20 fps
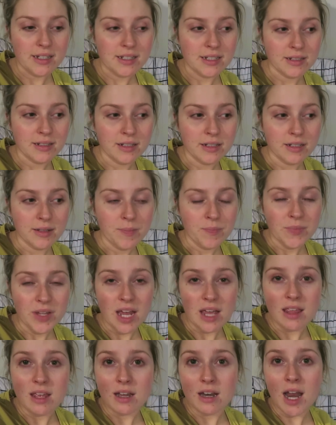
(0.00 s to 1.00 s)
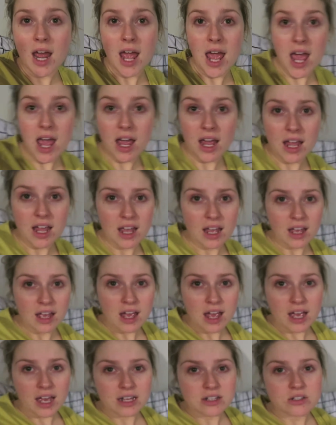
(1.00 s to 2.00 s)
Yep. yep. And then he
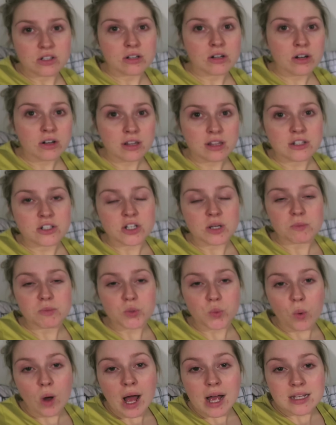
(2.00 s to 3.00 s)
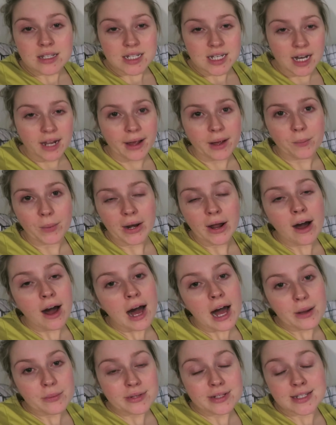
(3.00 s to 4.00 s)
had to go to the gym twice today when
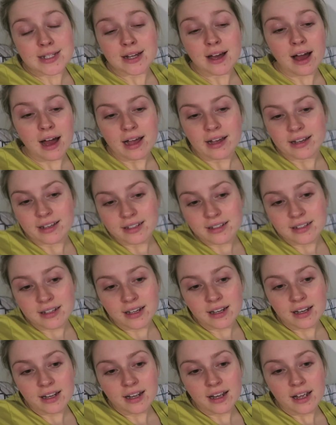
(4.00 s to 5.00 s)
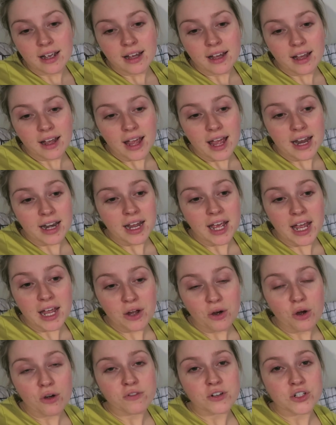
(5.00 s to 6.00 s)
I was tired. Yep. And
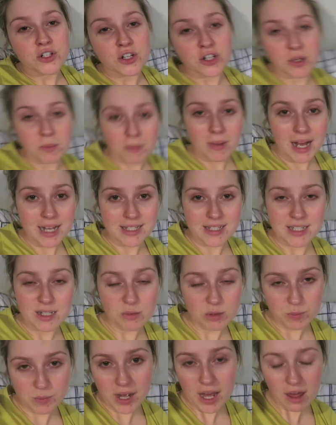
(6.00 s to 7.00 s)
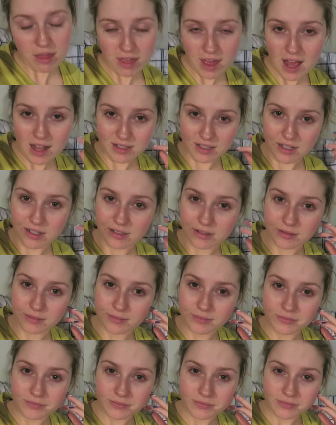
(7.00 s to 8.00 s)
he okay. overtook my steps by a thousand.
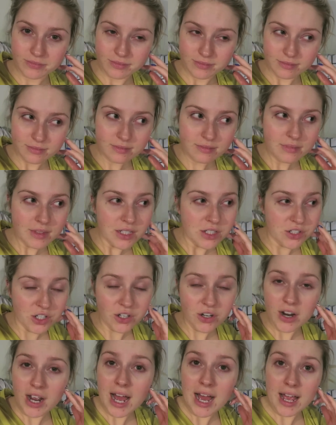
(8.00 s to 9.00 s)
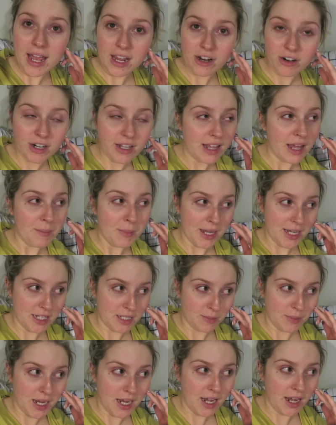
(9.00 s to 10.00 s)
Okay. And I'll tell you Do what. Do you know how angry that
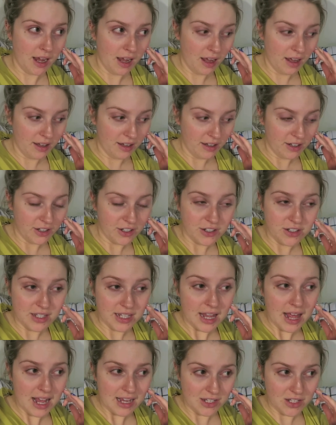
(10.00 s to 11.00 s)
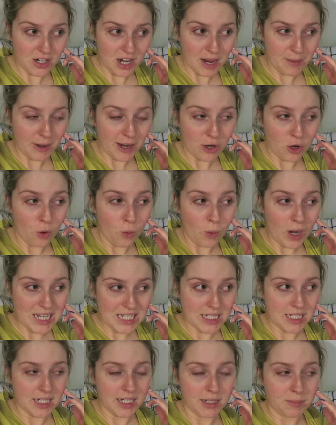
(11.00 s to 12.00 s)
makes me? Because last time I got
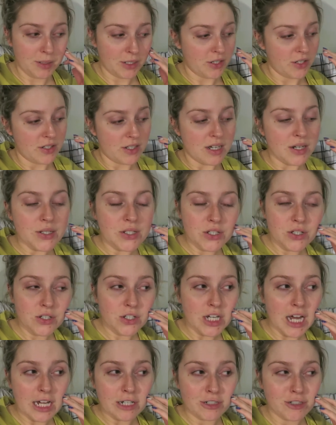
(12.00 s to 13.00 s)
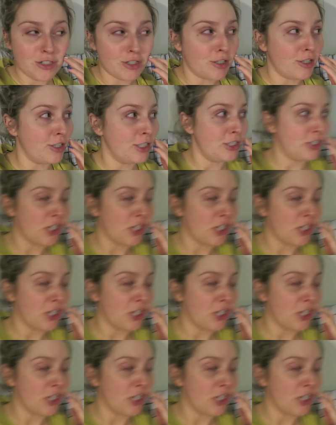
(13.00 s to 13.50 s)
wasted because I was too tired to go to the